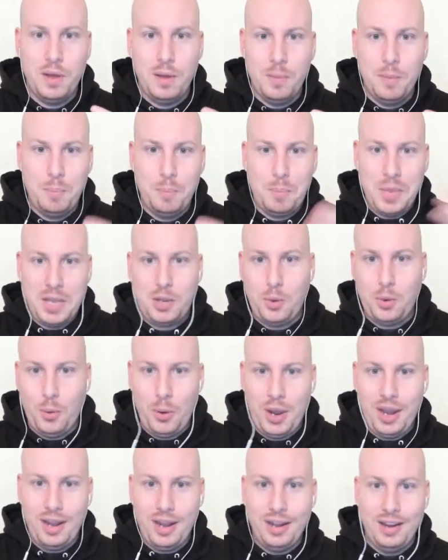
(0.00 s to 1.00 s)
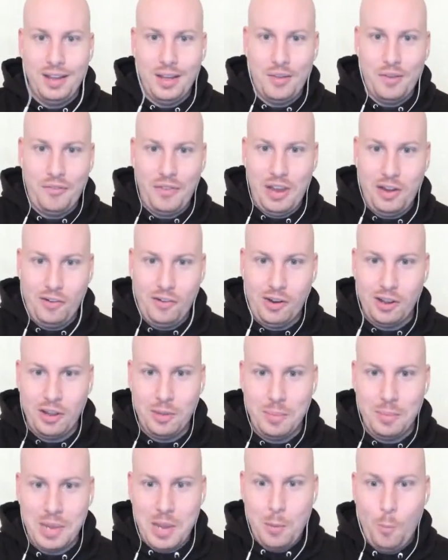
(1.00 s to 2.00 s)
Bitcoin,
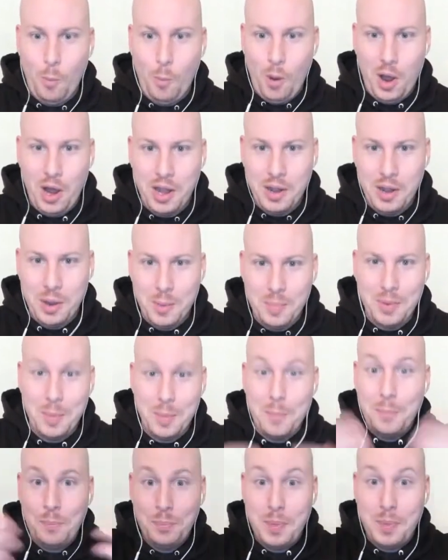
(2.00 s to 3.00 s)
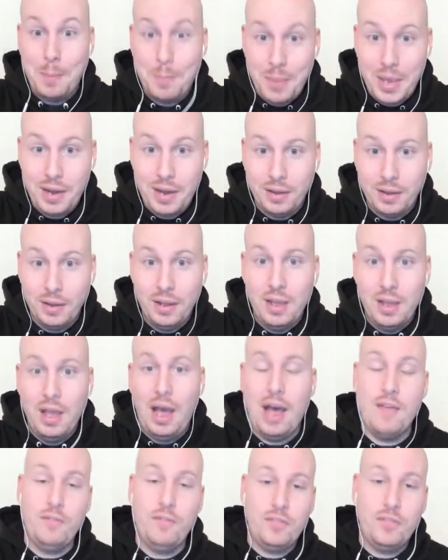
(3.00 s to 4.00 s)
Ethereum in one, but better.
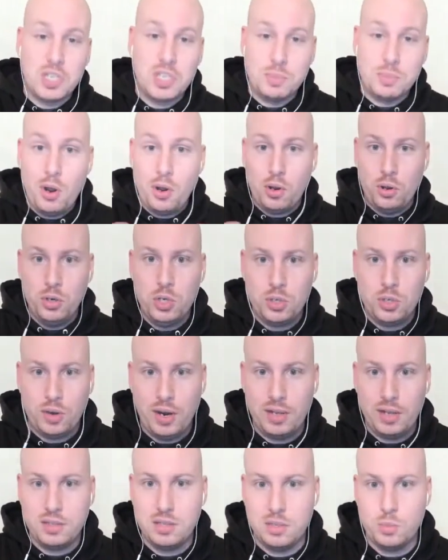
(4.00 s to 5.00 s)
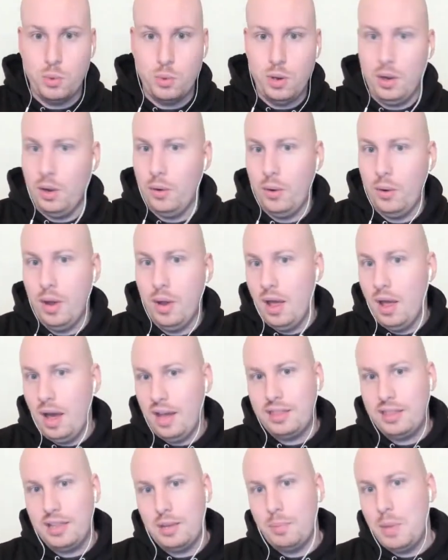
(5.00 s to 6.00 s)
And for smart contracts as well, I
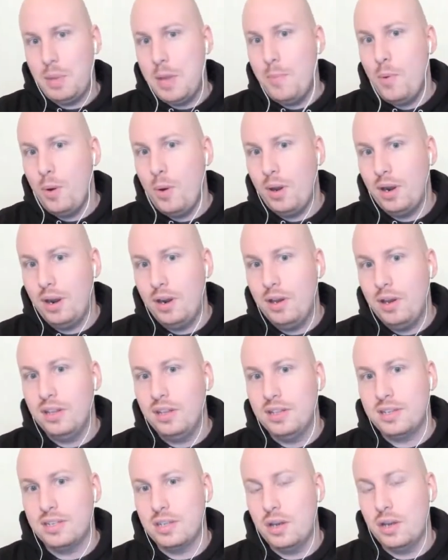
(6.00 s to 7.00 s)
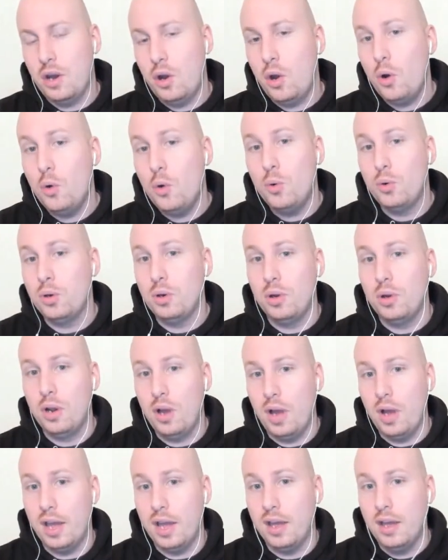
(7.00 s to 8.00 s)
think people are going to look at this in a whole new
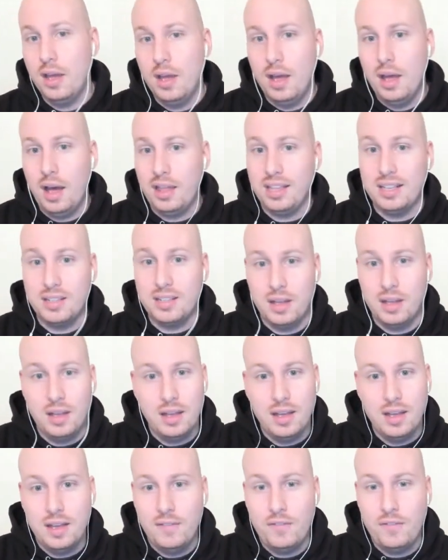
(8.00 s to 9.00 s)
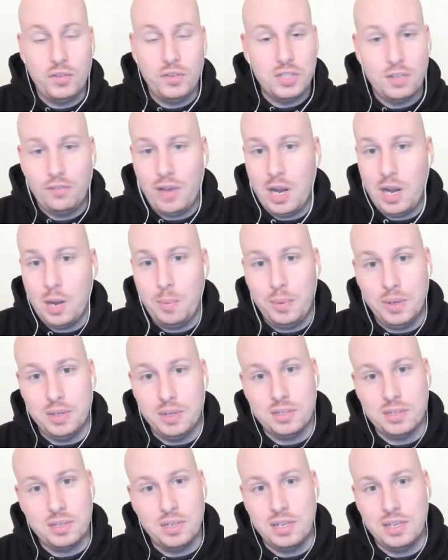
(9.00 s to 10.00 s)
light. I think for
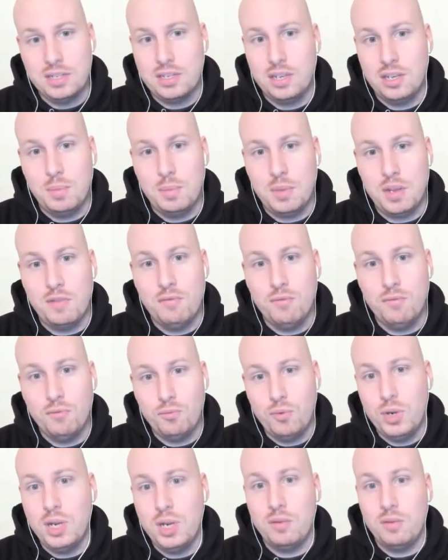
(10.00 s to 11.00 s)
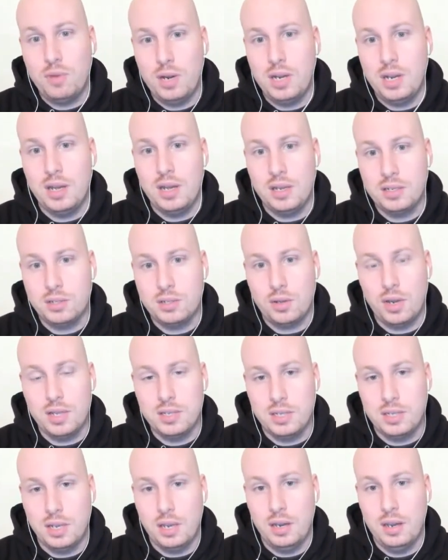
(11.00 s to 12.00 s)
developers, it's going to be really, really
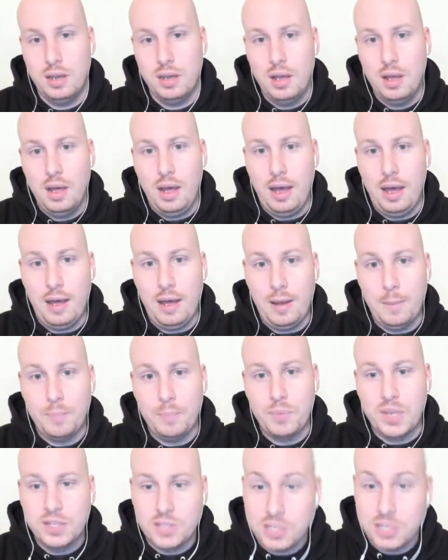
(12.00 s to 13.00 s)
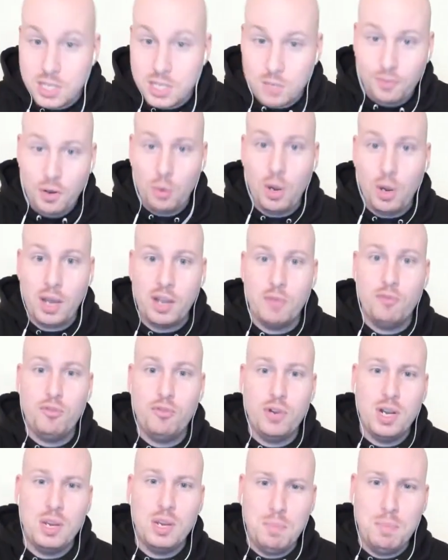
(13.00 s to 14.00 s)
exciting. Does this feel like a
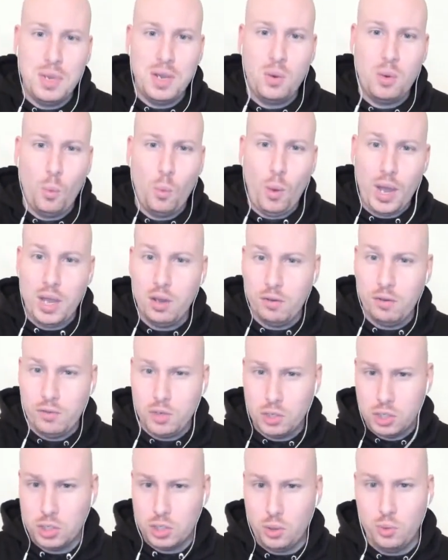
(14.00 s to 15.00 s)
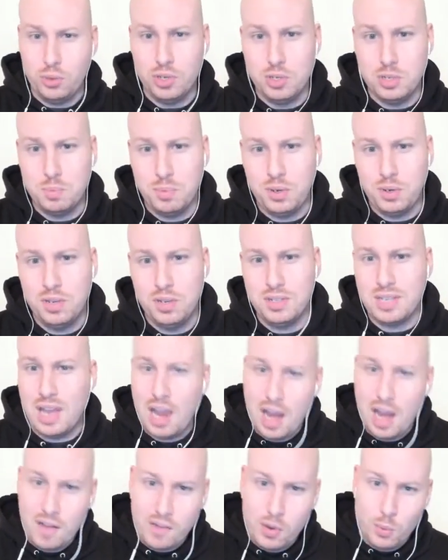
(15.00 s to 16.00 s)
really big weight off your shoulders, because
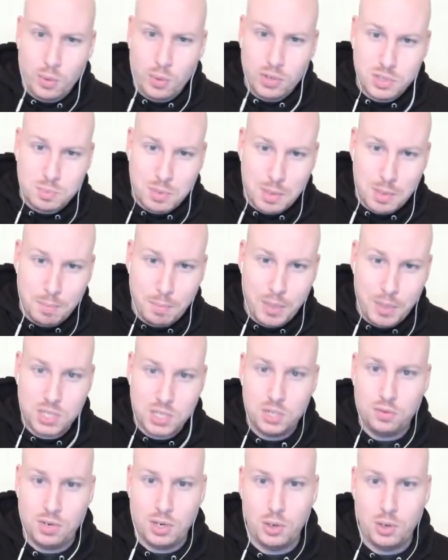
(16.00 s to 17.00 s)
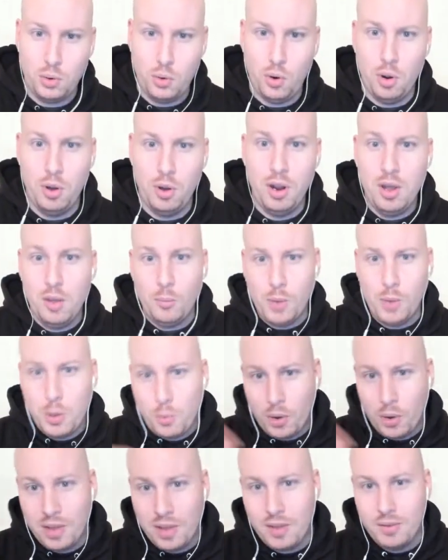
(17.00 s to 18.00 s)
everyone's been pestering Core? We
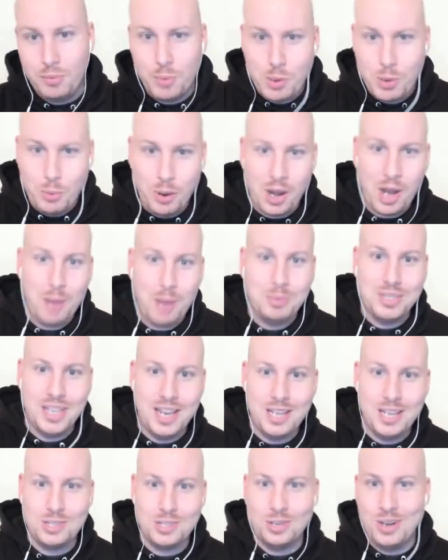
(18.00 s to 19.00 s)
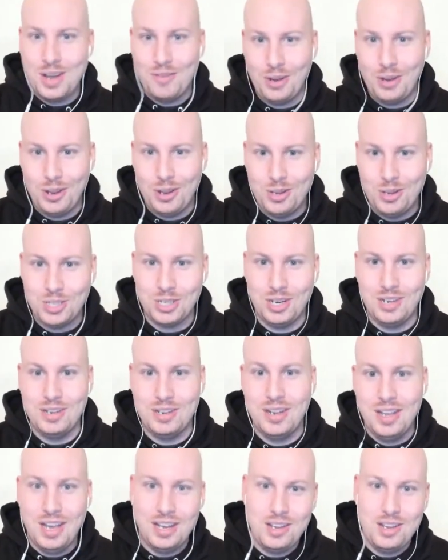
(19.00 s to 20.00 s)
want it. Yeah. We want updates on
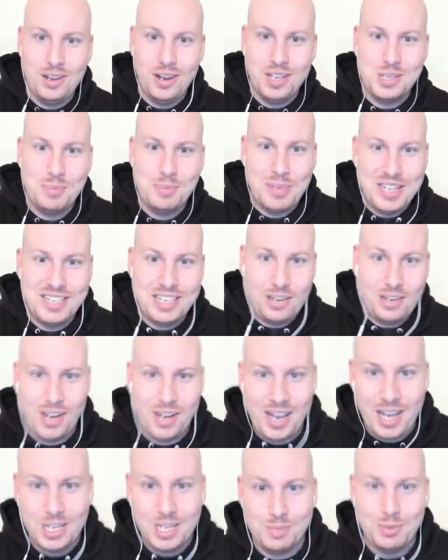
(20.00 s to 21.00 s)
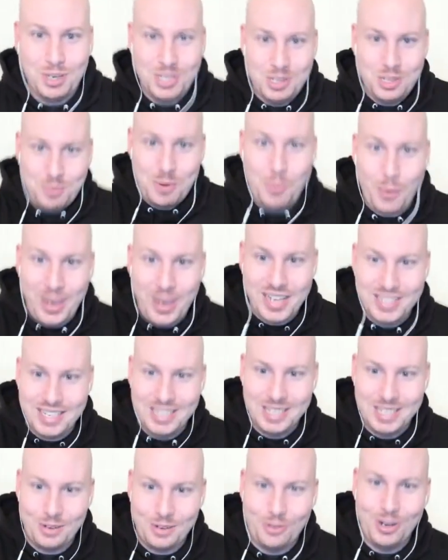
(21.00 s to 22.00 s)
Evolution, and you guys have been sitting on your hands because you've been
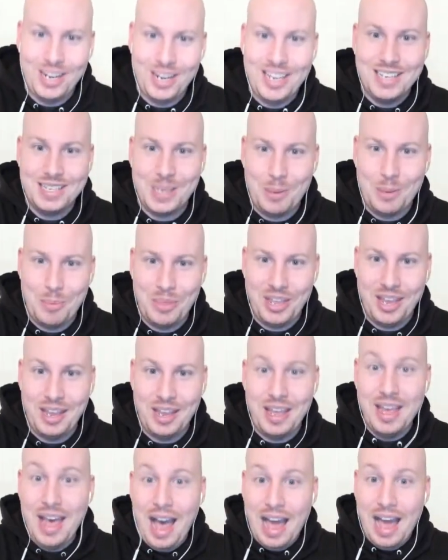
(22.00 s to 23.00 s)
waiting to release something.